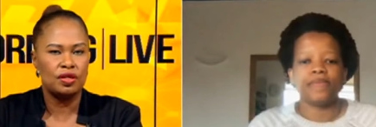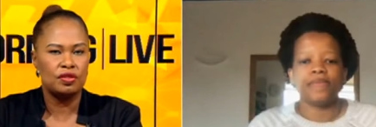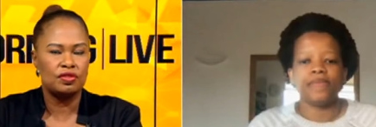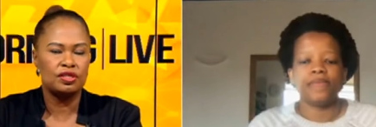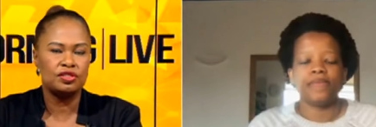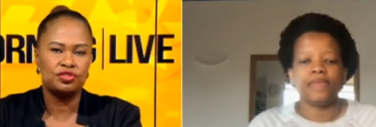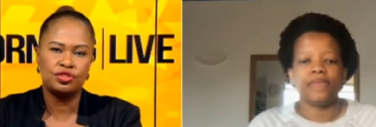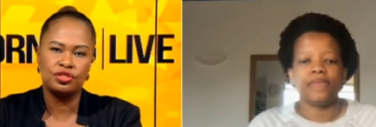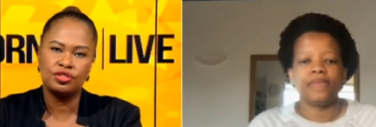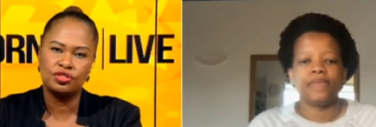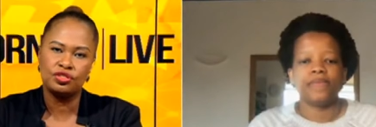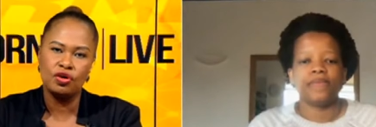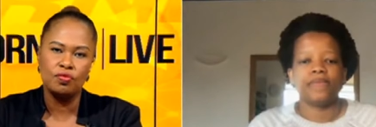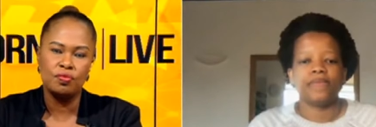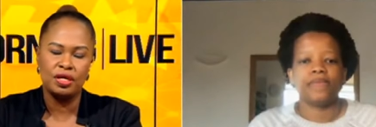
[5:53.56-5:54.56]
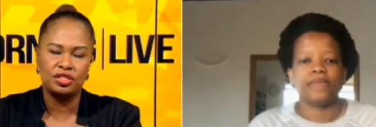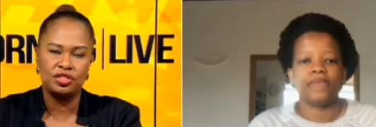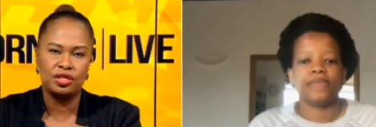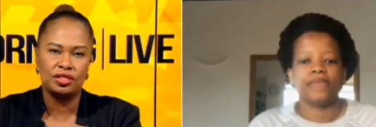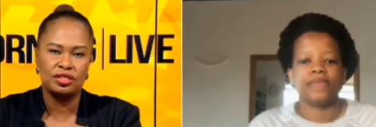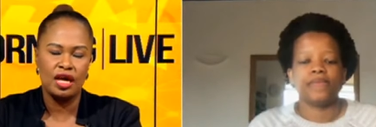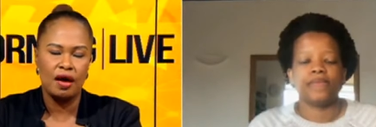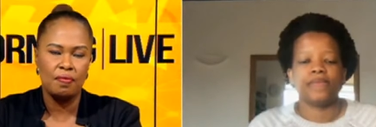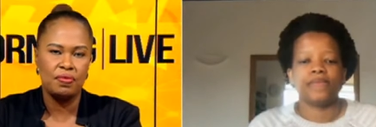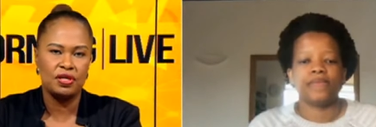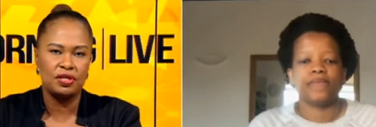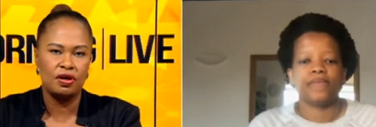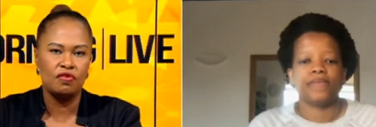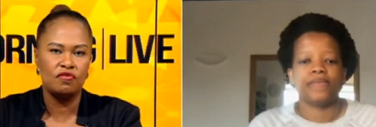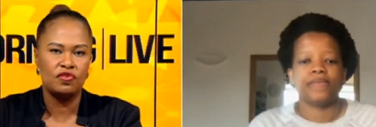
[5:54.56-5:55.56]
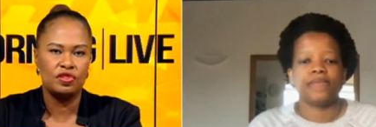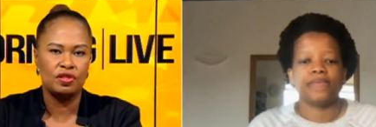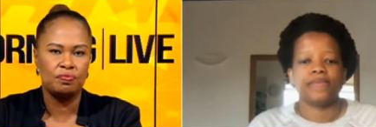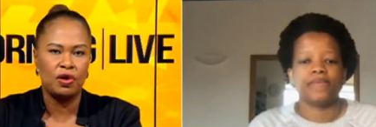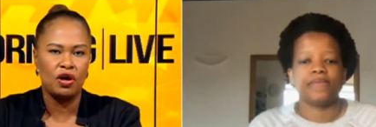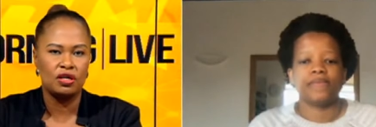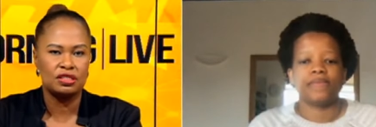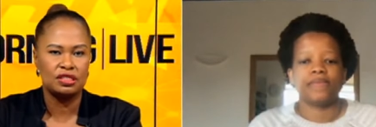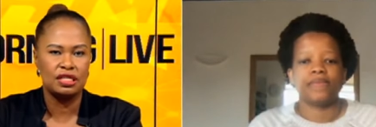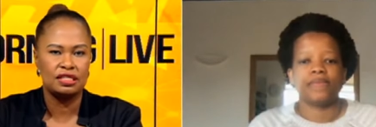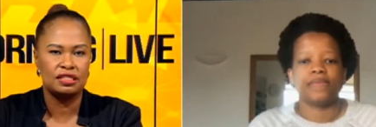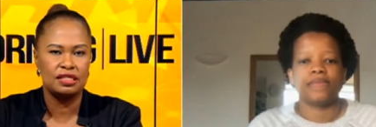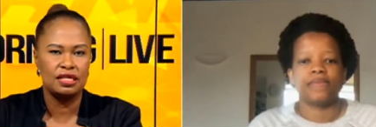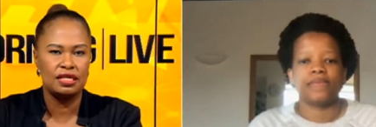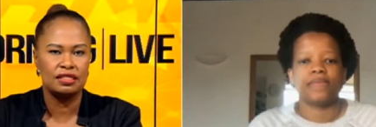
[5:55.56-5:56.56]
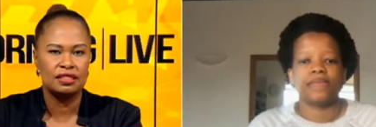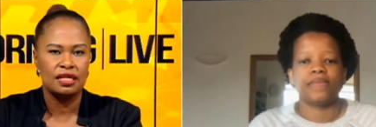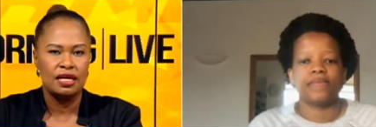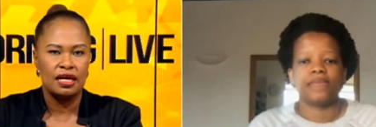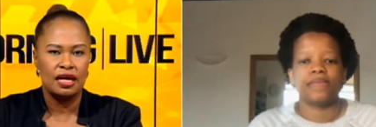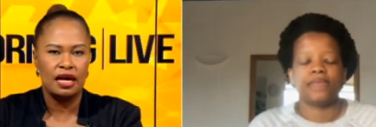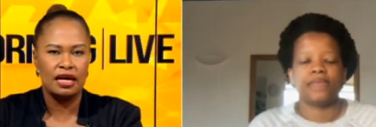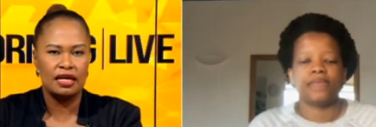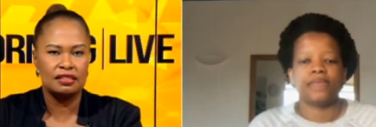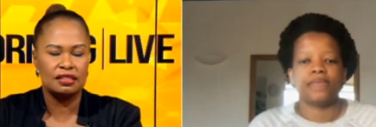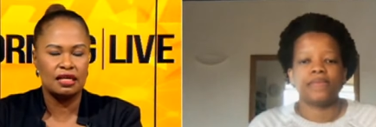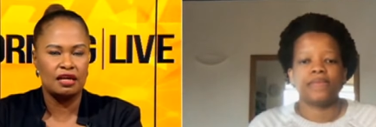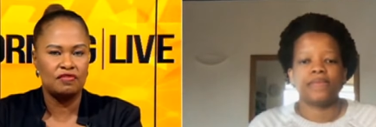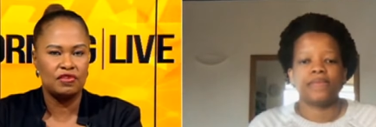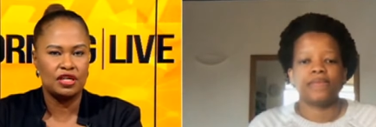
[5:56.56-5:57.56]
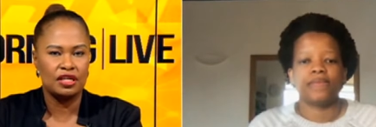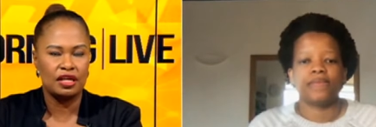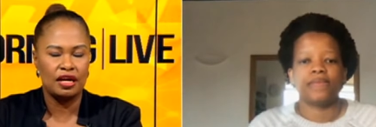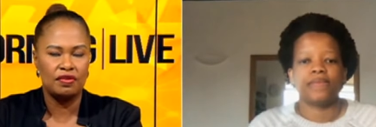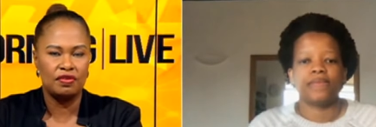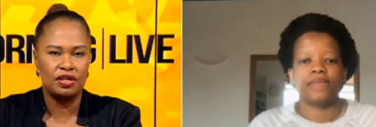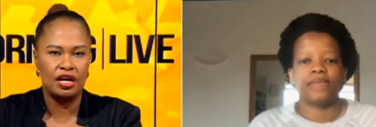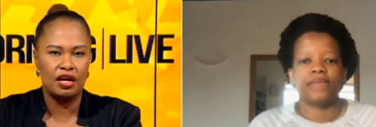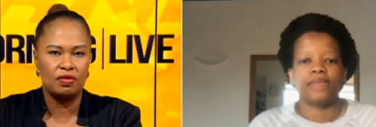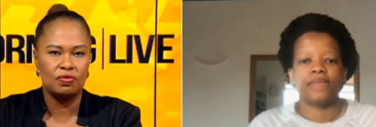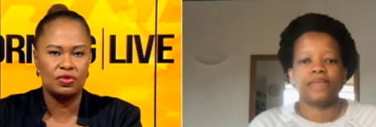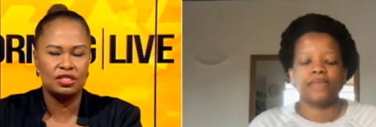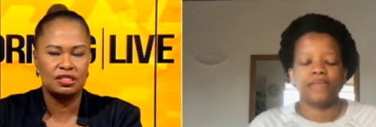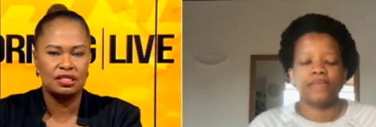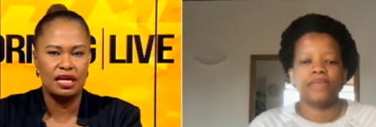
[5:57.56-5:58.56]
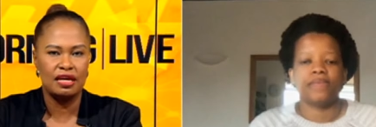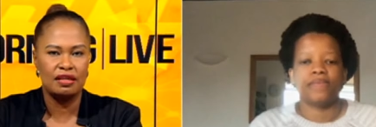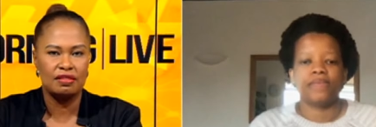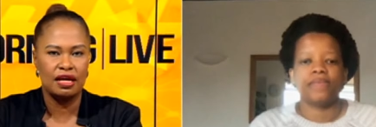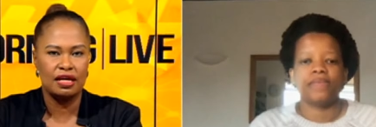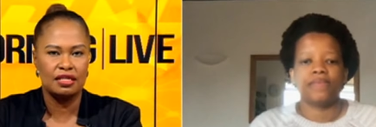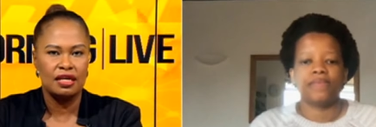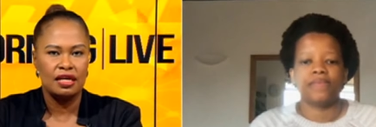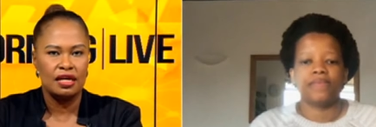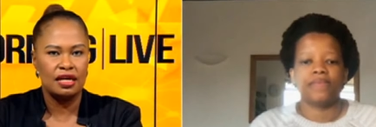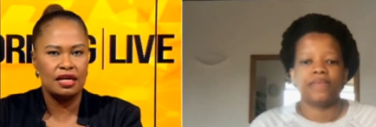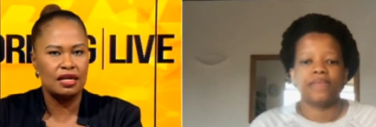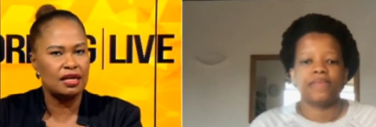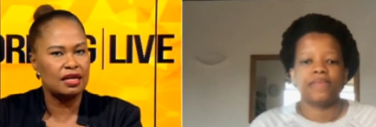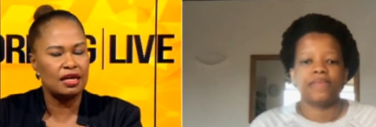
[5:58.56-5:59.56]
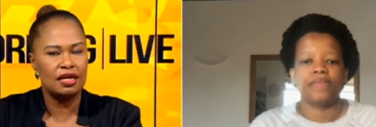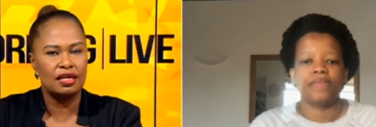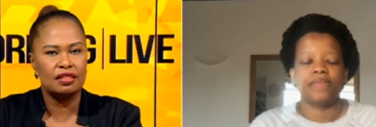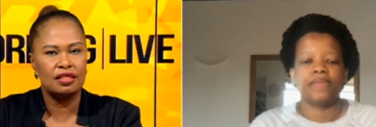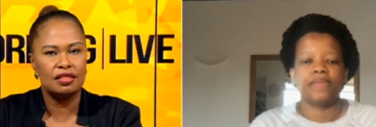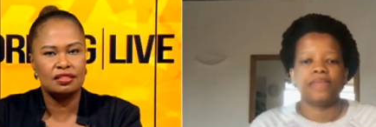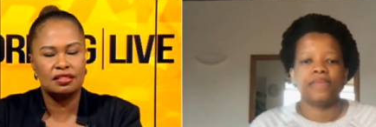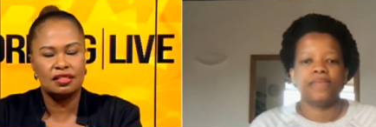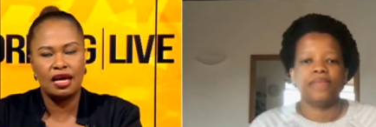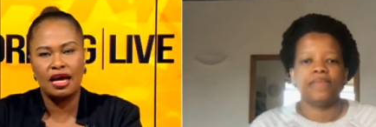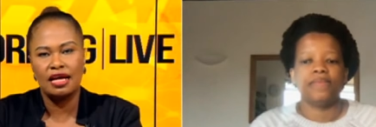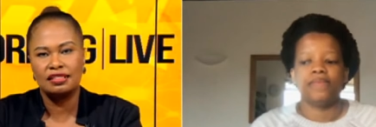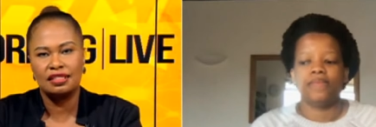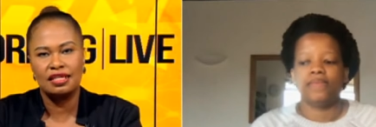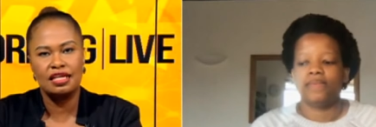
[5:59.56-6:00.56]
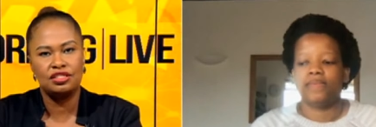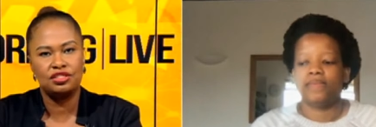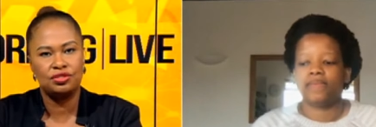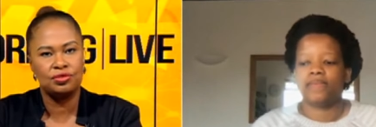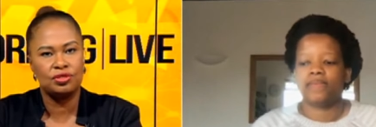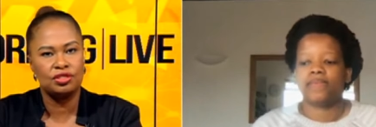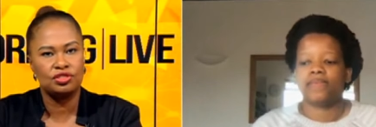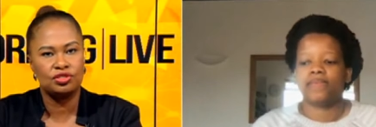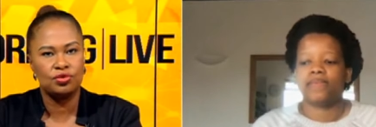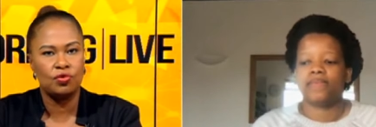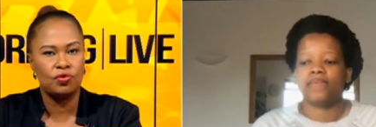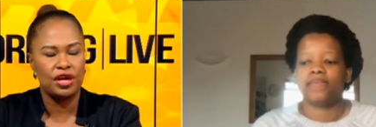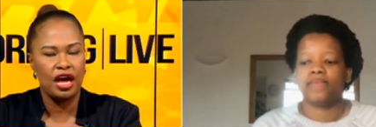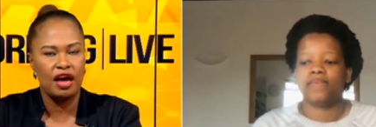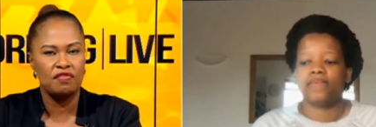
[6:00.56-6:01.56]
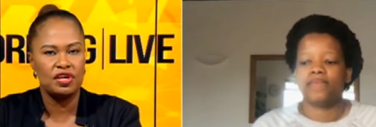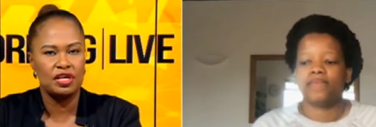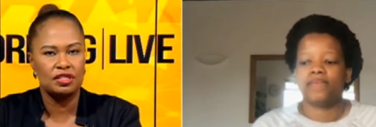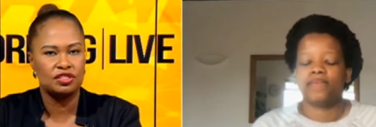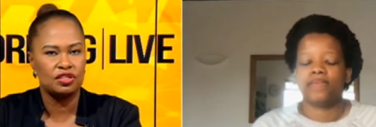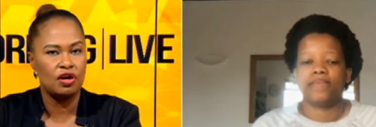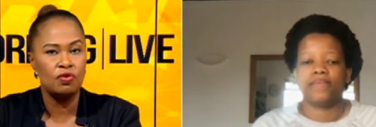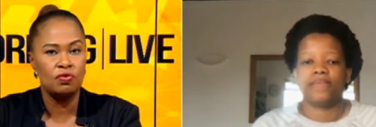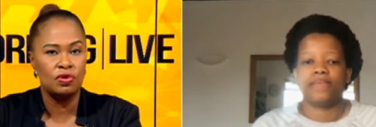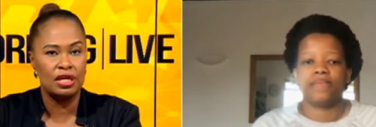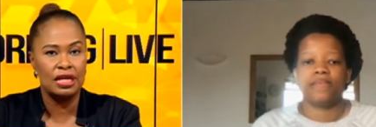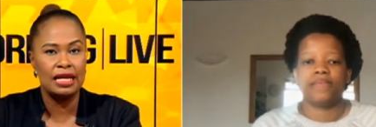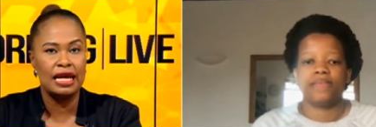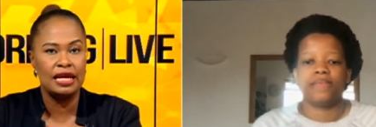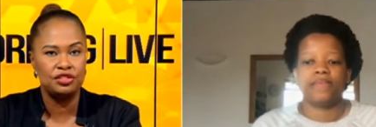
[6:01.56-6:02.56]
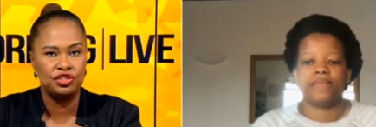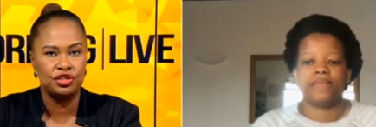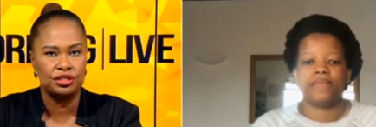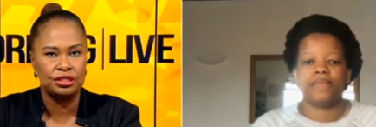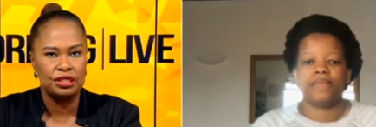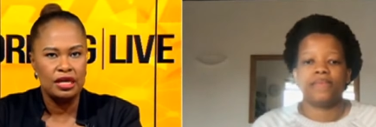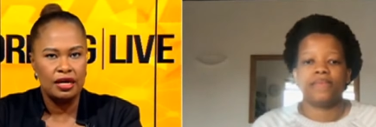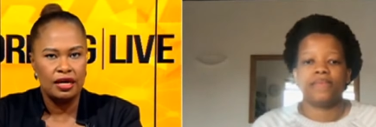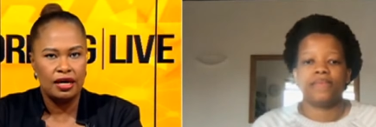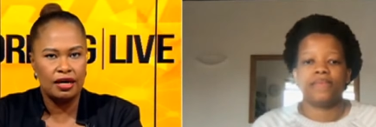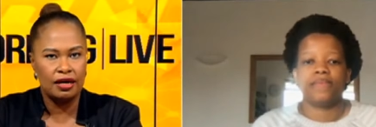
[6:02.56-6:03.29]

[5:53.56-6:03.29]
Speaker 1: th there's just so much that's happened over the past six years, as Advocate Khehla was saying, that it, it, this has led to this story having its own legend,